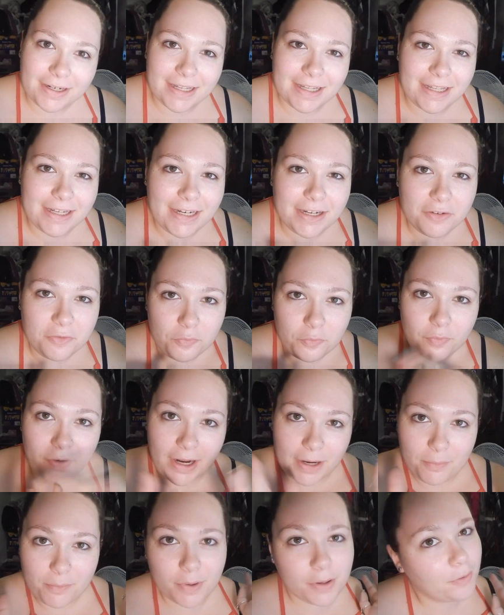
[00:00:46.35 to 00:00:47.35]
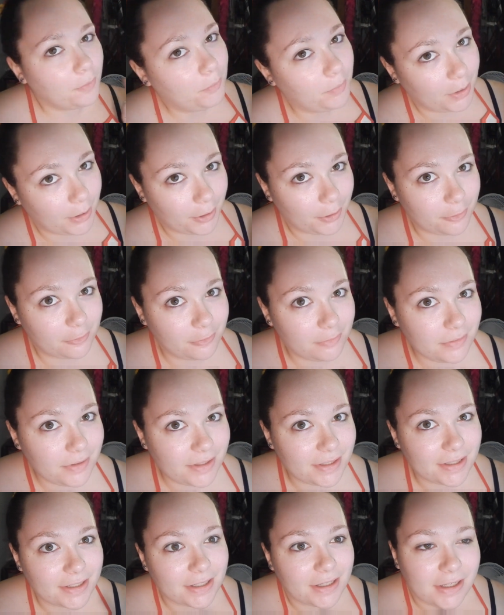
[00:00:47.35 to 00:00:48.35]
in rainbow
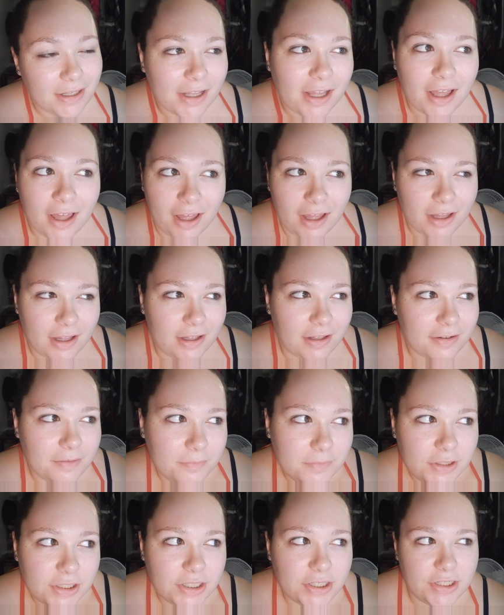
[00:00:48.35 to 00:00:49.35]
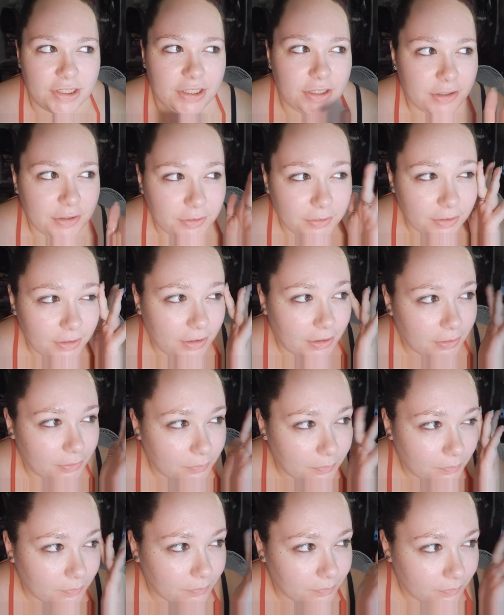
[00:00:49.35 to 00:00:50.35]
bows, just to, you know,